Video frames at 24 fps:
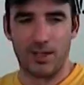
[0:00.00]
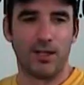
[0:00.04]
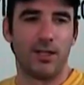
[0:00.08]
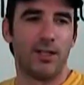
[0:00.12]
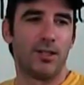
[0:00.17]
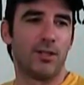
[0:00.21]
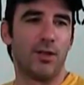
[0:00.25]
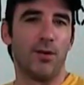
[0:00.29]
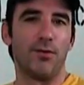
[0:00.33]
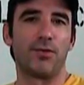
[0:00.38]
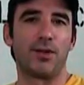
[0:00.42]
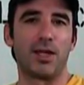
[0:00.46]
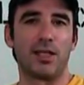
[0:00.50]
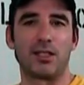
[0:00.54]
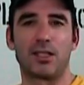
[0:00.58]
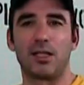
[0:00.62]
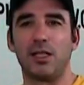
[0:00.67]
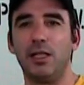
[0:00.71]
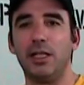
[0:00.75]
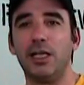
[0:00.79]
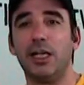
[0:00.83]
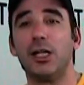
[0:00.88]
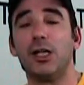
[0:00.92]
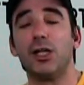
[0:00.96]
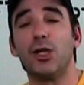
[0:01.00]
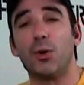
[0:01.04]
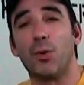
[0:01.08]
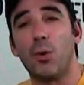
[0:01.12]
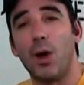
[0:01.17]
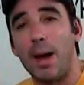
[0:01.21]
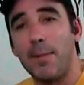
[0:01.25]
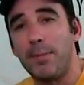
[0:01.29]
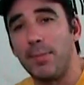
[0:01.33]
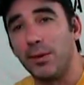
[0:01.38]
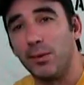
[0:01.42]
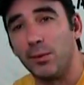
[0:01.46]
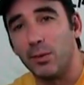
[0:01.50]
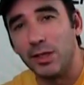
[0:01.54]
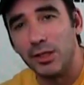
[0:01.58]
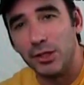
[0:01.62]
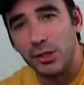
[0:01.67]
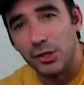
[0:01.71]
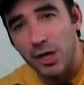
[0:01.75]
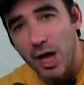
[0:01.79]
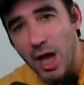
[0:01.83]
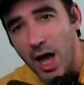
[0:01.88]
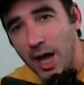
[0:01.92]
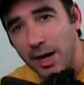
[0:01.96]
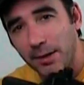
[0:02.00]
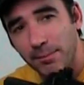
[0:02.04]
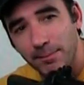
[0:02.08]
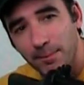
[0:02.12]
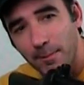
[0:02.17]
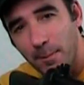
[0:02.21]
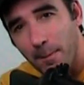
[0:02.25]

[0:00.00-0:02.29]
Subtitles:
Don't forget to clear your weapon when you're done.